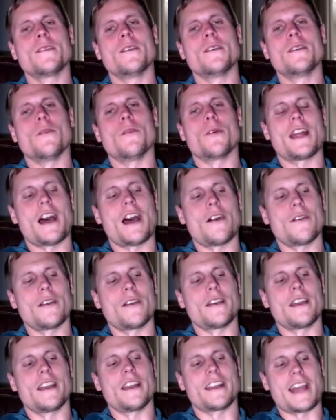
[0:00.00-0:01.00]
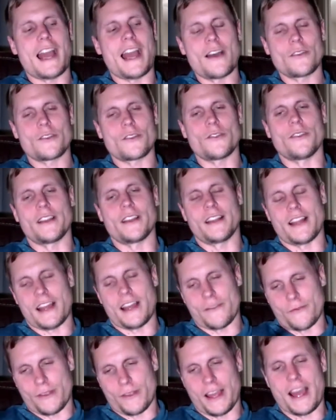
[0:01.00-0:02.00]
without encountering
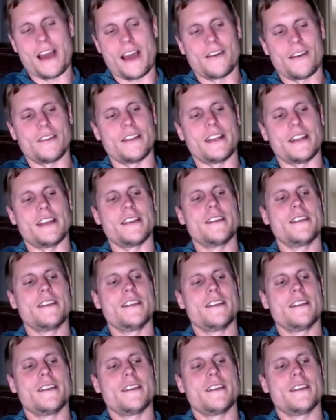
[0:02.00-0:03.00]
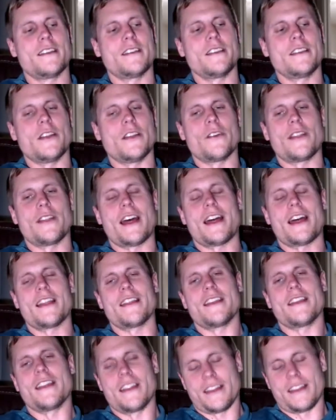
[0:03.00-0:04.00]
that reality,
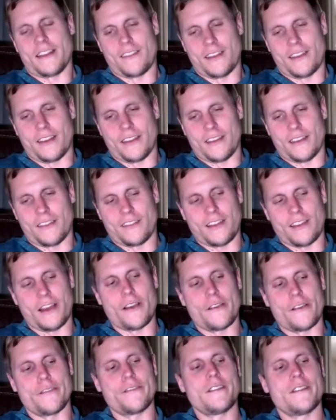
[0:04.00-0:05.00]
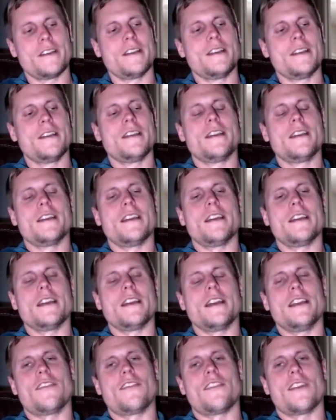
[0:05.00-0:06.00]
that in itself
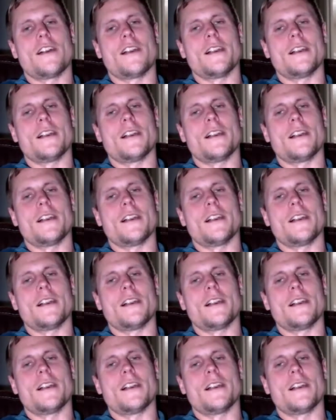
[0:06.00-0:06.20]
is